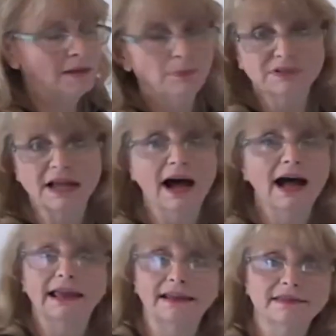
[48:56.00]
people's
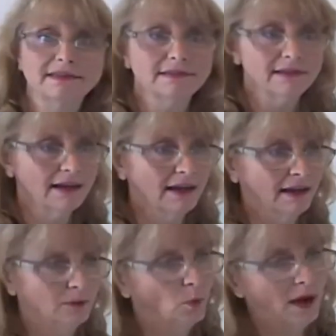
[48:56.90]
heights
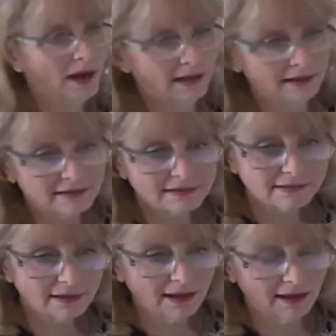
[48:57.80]
and weights
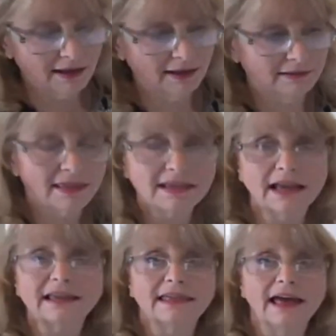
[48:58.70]
and things
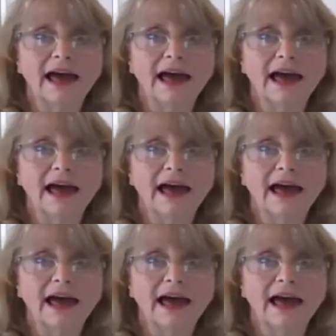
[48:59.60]
like